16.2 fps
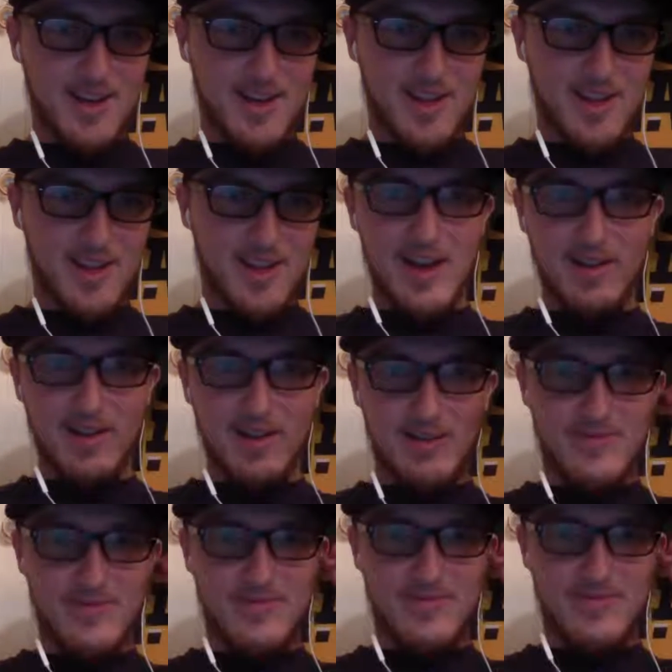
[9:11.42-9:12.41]
that tackle.
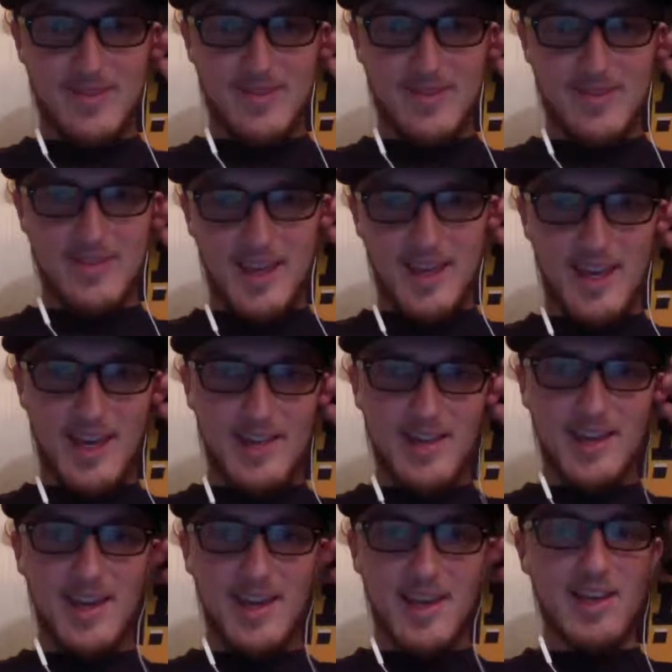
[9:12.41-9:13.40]
He is
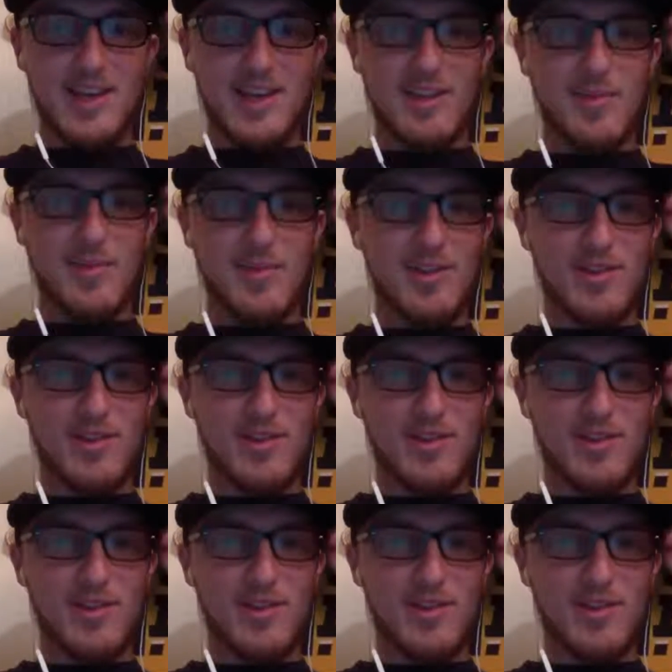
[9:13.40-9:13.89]
on special